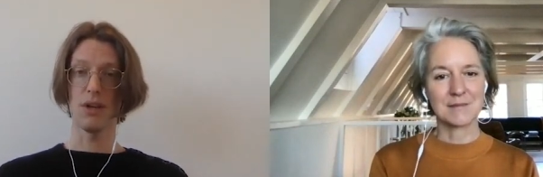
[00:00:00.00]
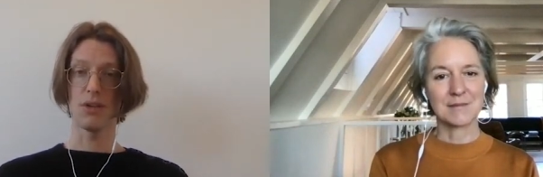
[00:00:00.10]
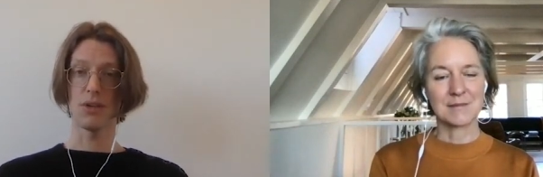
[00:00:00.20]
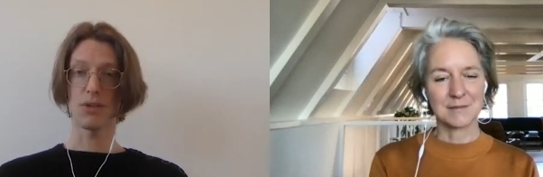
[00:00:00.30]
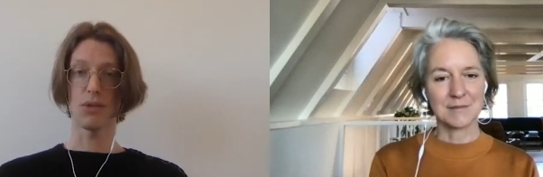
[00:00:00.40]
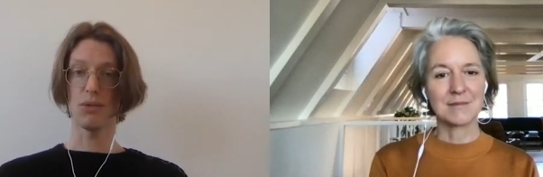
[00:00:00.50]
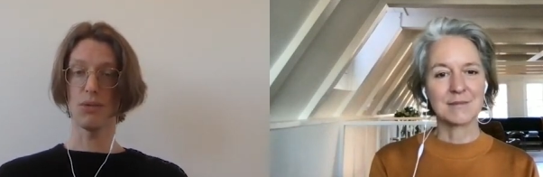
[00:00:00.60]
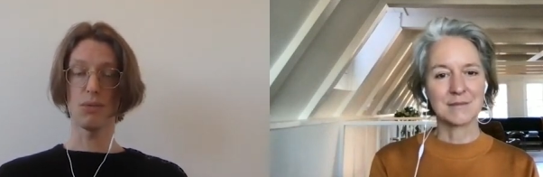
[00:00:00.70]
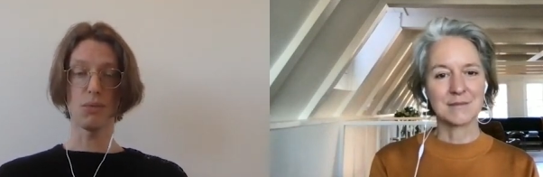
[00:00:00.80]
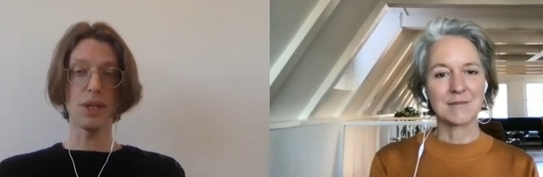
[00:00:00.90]
Speaker 1: So
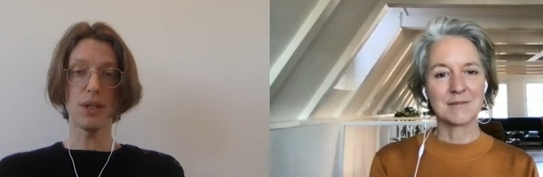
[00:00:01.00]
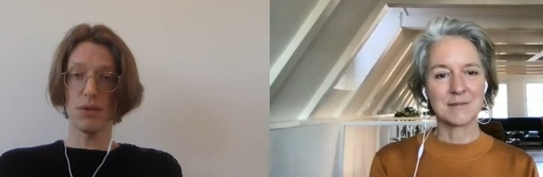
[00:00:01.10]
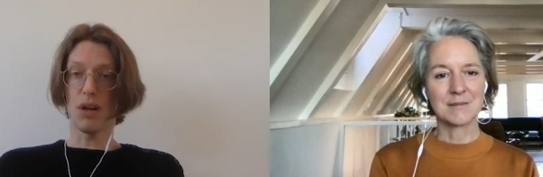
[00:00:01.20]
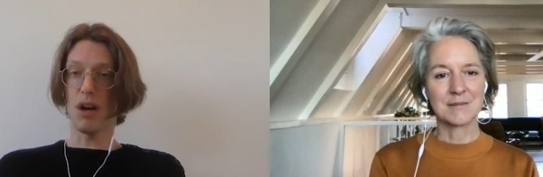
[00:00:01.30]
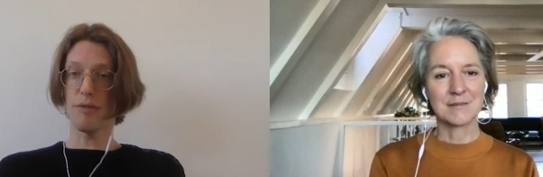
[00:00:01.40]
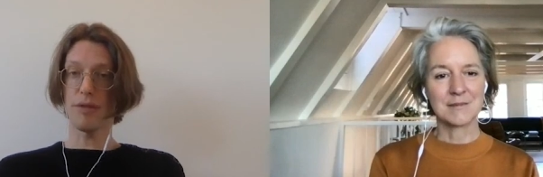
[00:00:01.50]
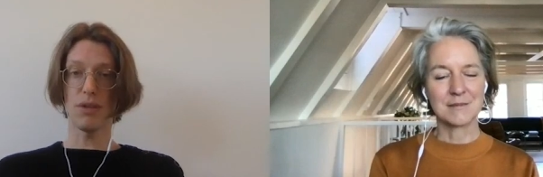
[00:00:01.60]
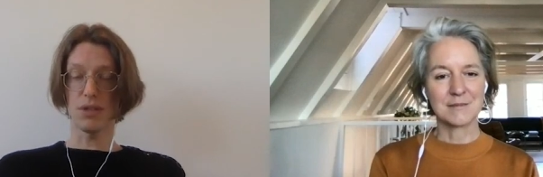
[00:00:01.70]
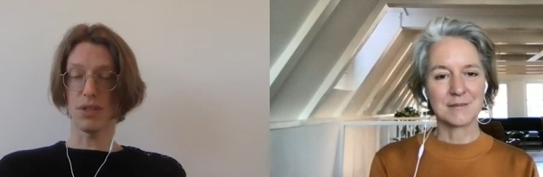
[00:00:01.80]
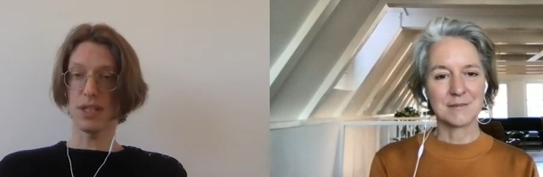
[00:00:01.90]
we don't offer
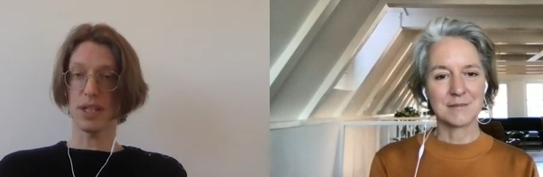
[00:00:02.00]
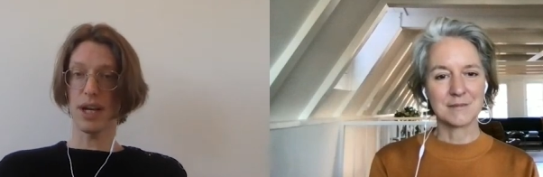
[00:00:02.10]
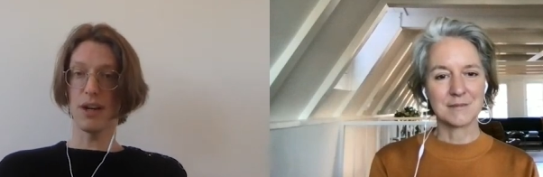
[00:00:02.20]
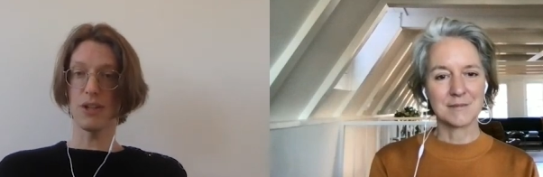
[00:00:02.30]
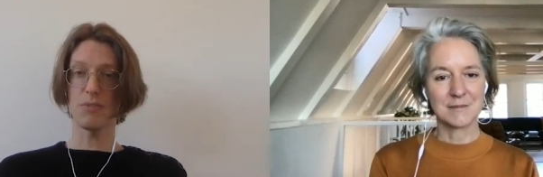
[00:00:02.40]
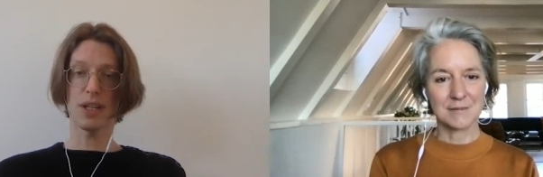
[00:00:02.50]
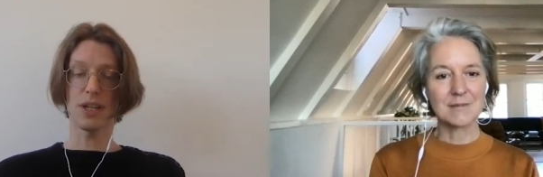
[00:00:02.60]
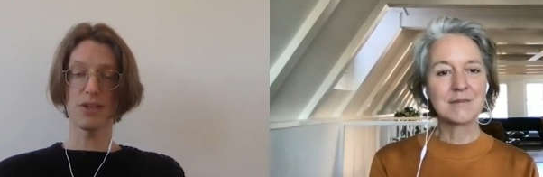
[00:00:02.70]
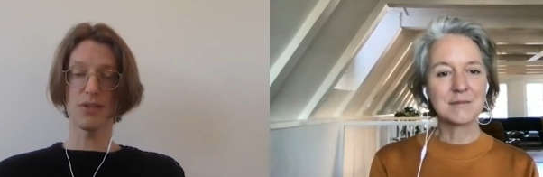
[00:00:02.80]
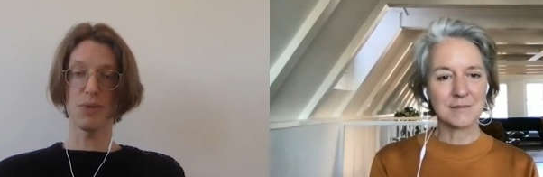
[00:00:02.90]
those discounts
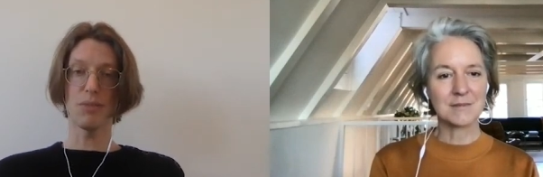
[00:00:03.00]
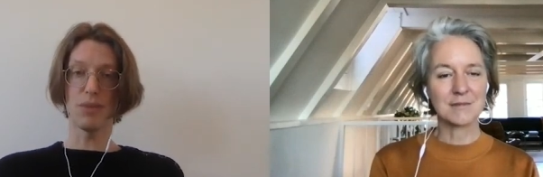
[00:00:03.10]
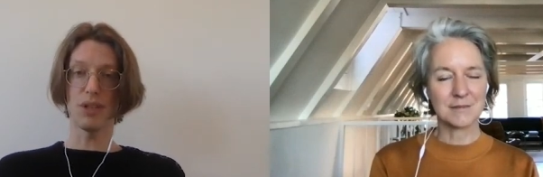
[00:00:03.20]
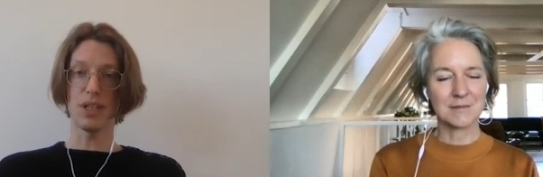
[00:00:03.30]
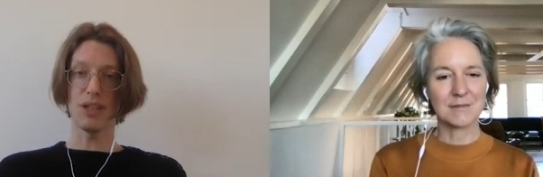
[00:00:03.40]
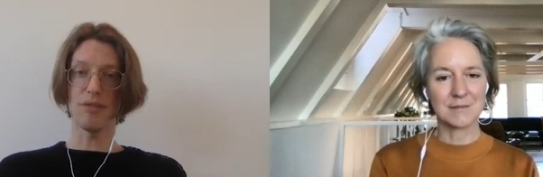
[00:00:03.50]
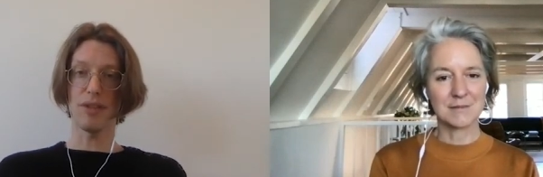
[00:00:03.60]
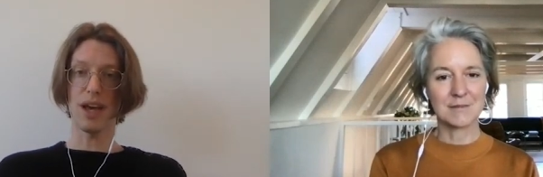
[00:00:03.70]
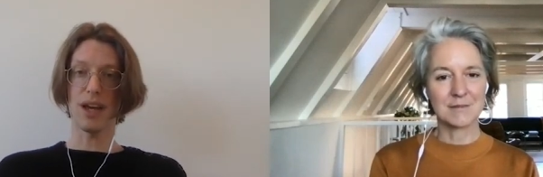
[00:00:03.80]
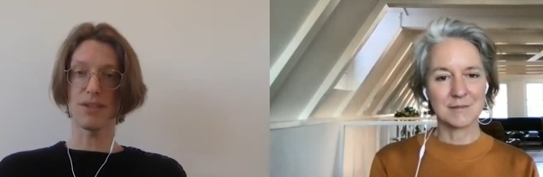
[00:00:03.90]
because we believe
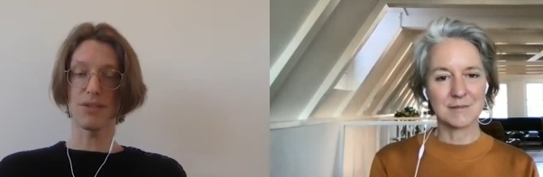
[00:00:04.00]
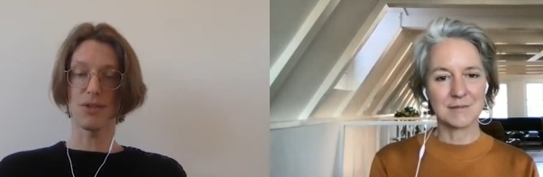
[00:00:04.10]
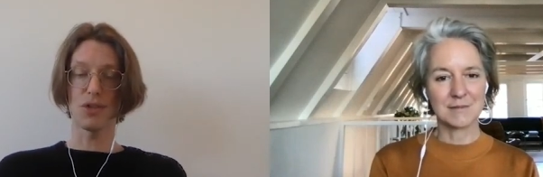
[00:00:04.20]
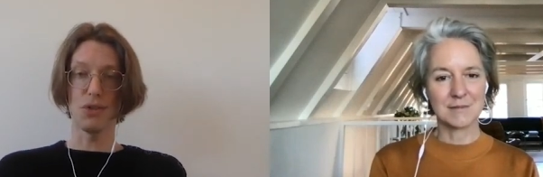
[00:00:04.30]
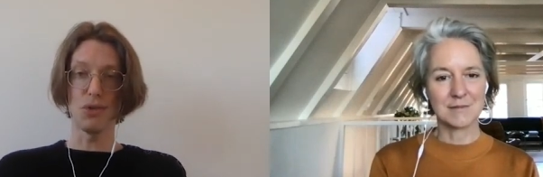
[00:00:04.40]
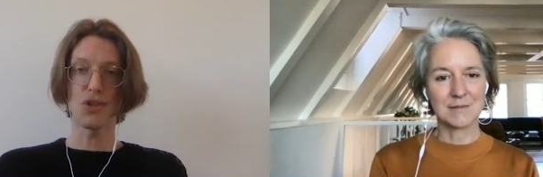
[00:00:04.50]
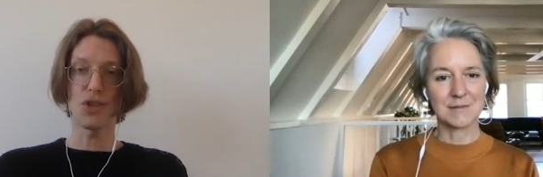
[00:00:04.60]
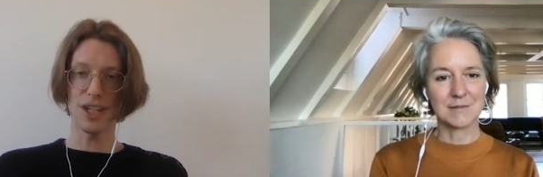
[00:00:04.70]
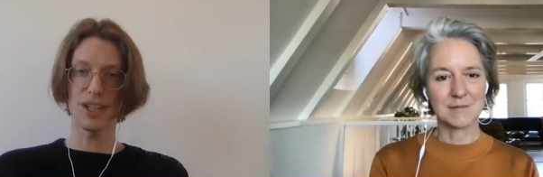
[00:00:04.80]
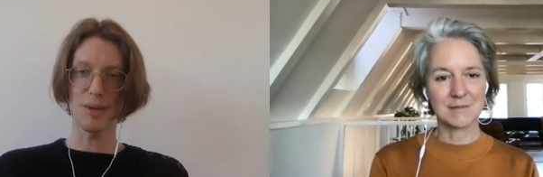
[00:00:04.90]
that you should
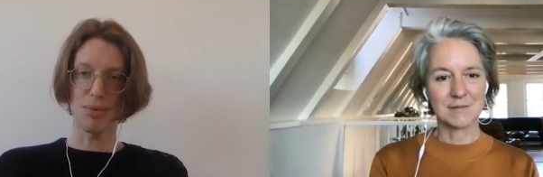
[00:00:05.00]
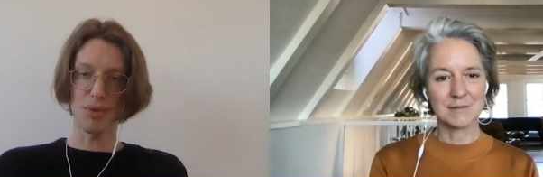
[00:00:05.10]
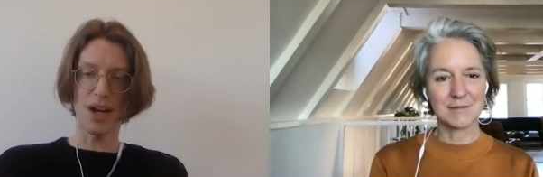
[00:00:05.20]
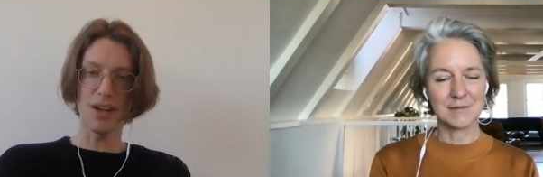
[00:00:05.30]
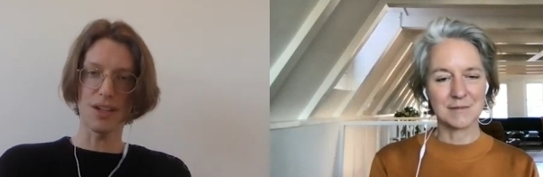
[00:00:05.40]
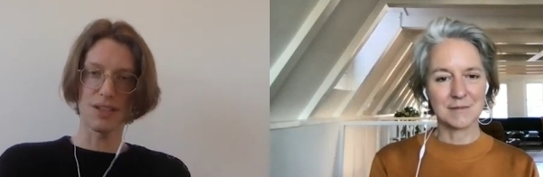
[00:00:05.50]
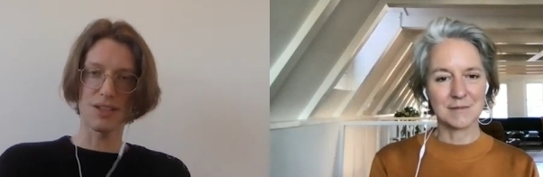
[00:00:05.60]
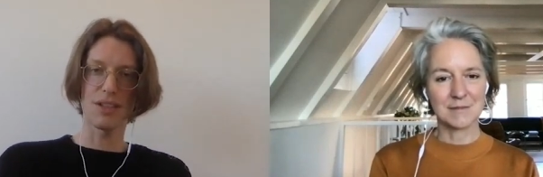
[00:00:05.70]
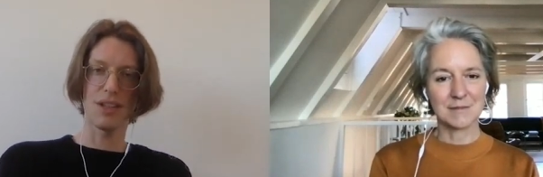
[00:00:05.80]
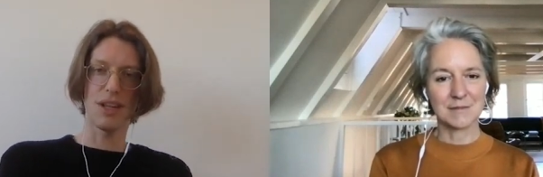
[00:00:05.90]
get the product,
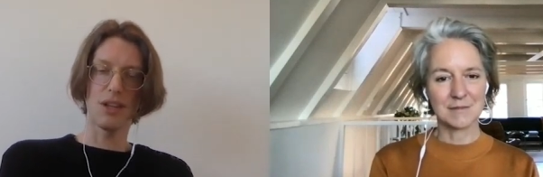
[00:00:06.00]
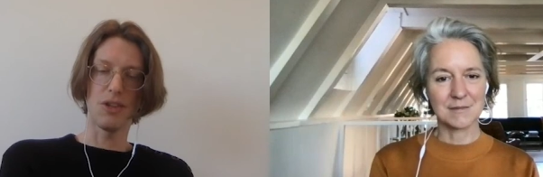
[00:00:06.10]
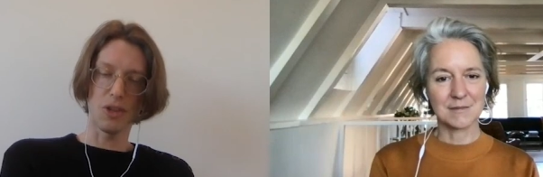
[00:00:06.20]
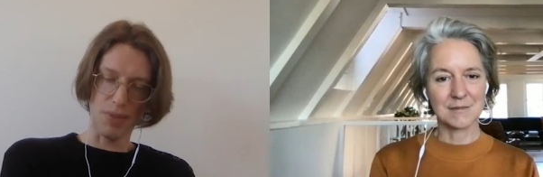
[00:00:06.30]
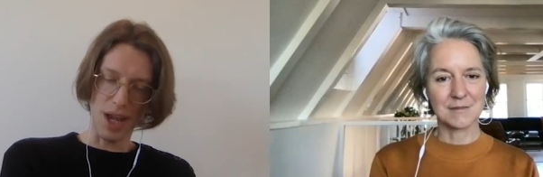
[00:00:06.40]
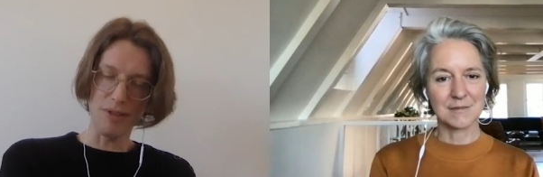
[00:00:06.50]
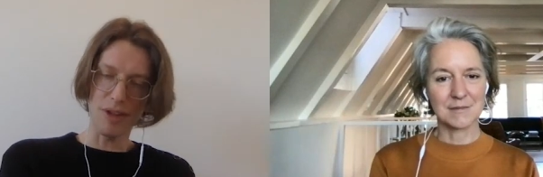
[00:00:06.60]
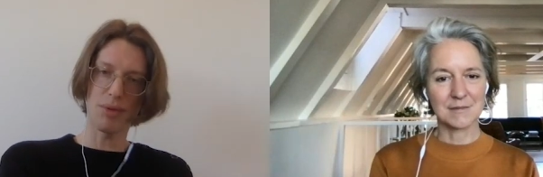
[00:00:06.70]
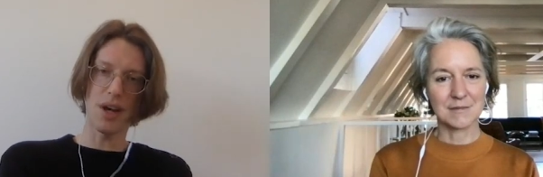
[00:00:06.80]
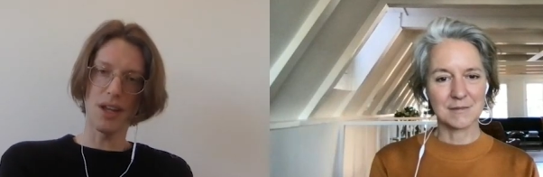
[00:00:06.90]
you should pay for the
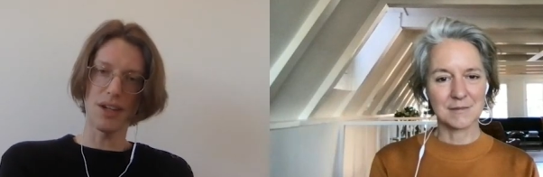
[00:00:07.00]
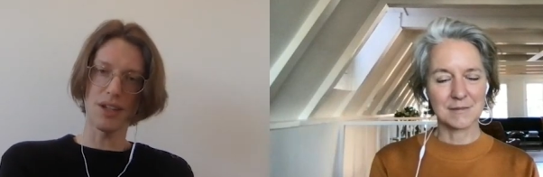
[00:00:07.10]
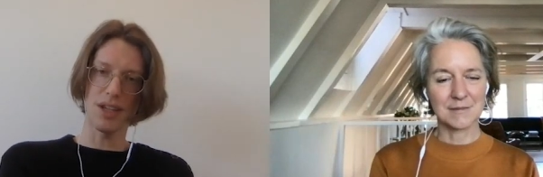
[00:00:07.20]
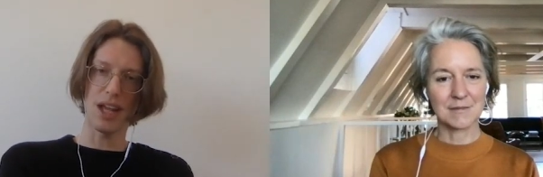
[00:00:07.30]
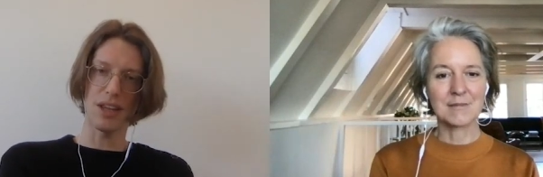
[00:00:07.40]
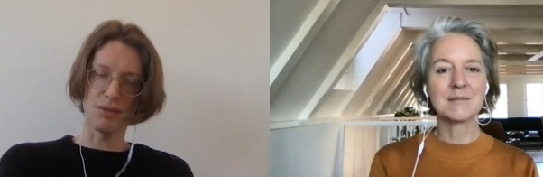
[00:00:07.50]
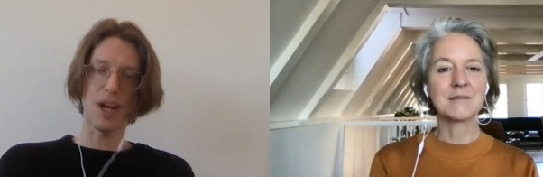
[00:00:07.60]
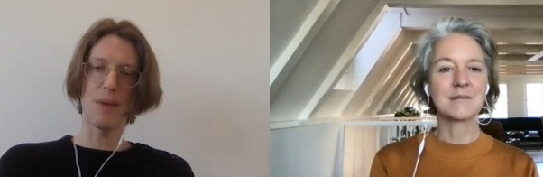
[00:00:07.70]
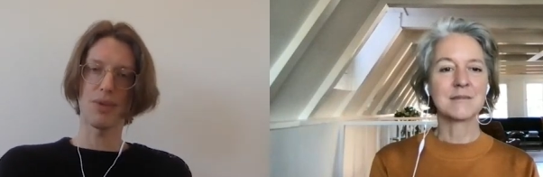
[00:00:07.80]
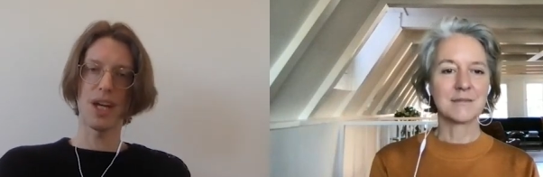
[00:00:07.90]
product at the
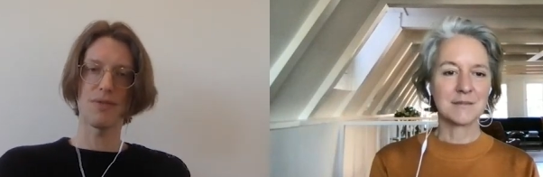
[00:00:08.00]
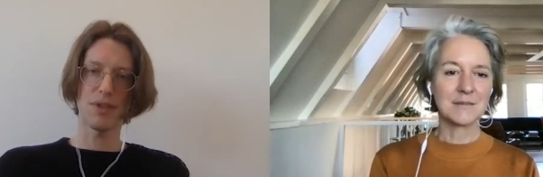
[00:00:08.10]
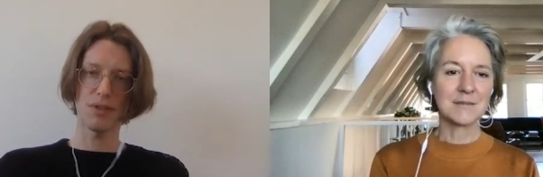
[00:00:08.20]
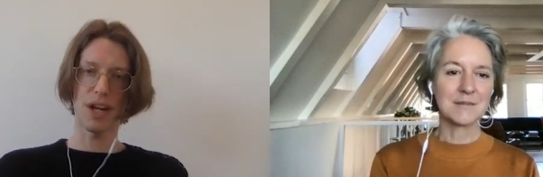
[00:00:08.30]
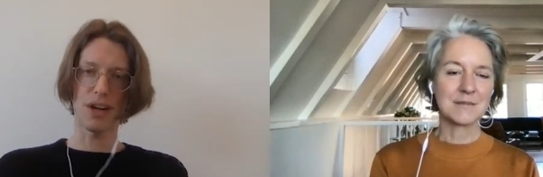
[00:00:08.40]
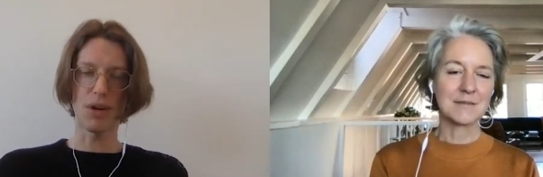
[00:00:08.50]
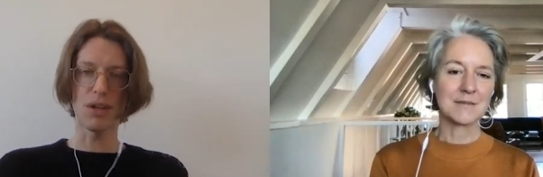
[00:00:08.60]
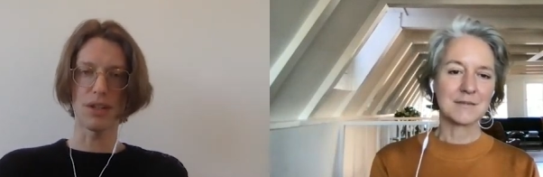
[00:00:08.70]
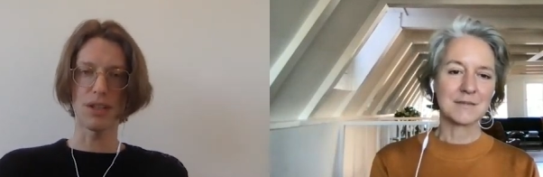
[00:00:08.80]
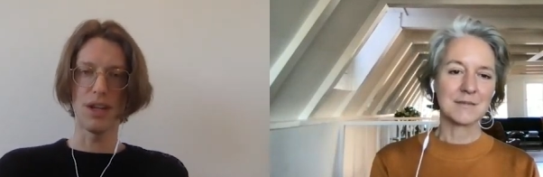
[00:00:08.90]
right price for the right
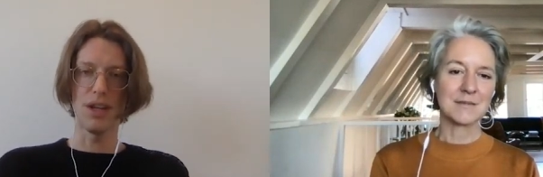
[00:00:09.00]
quality.